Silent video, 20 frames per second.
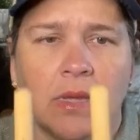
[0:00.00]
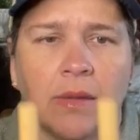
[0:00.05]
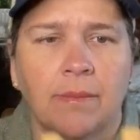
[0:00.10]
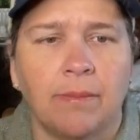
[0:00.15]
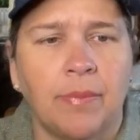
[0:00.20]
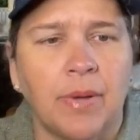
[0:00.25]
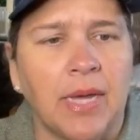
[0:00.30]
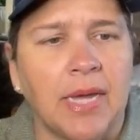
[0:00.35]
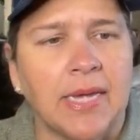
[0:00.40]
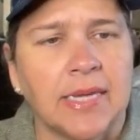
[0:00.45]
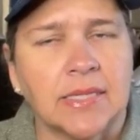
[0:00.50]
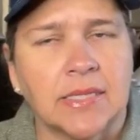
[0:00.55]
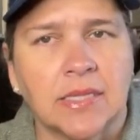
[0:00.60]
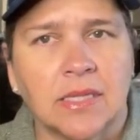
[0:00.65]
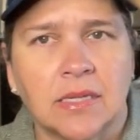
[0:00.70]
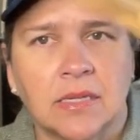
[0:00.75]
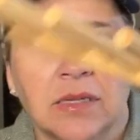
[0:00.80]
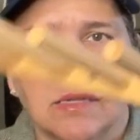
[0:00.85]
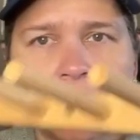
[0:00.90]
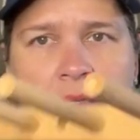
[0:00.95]
But
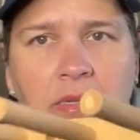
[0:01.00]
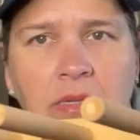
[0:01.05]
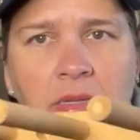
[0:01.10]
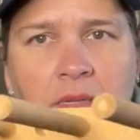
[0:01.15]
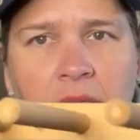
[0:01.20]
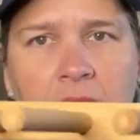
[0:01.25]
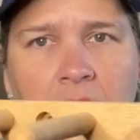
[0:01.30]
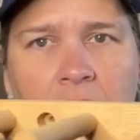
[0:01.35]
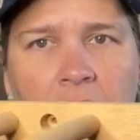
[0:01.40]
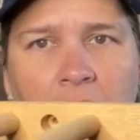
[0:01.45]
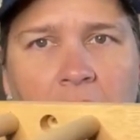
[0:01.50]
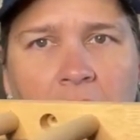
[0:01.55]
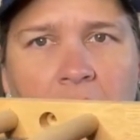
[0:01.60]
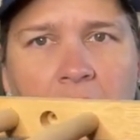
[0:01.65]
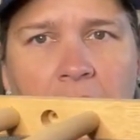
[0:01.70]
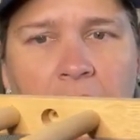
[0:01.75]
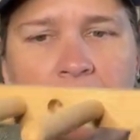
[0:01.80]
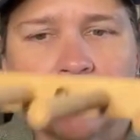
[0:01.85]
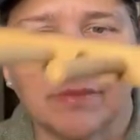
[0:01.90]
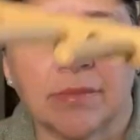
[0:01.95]

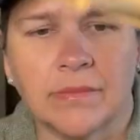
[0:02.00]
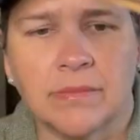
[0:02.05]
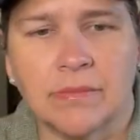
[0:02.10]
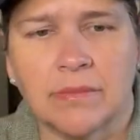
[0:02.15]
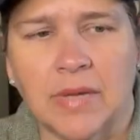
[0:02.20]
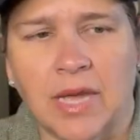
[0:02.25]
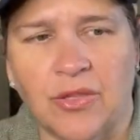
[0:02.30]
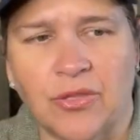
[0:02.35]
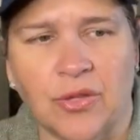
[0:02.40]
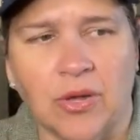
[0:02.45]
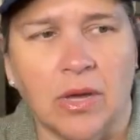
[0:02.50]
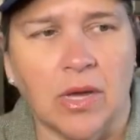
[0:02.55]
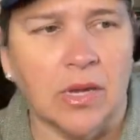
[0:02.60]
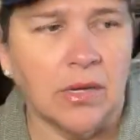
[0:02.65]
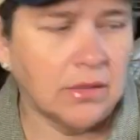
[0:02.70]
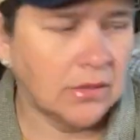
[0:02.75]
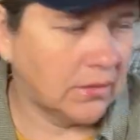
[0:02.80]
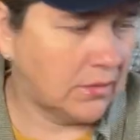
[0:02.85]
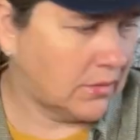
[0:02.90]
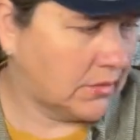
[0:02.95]
I
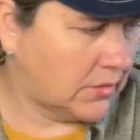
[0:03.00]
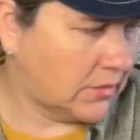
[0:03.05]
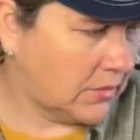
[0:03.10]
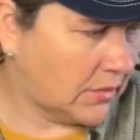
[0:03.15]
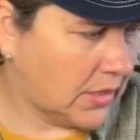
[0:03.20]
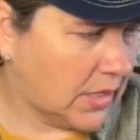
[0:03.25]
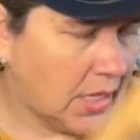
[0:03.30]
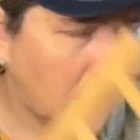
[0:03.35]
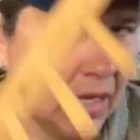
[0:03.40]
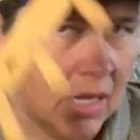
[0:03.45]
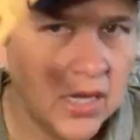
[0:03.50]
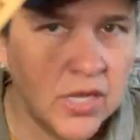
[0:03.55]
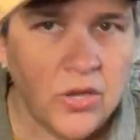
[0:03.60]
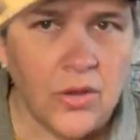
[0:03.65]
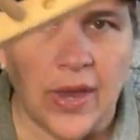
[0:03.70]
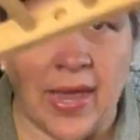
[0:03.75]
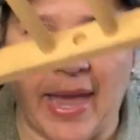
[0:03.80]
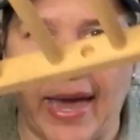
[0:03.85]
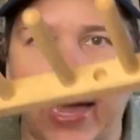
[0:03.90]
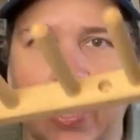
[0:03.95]
thought you
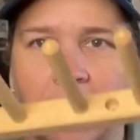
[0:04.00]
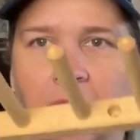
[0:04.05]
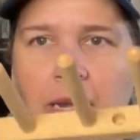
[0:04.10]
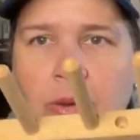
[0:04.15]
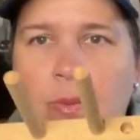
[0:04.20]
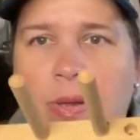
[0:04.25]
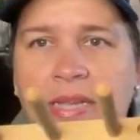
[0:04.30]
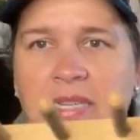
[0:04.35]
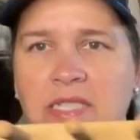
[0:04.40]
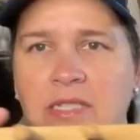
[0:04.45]
can hang anyway. It's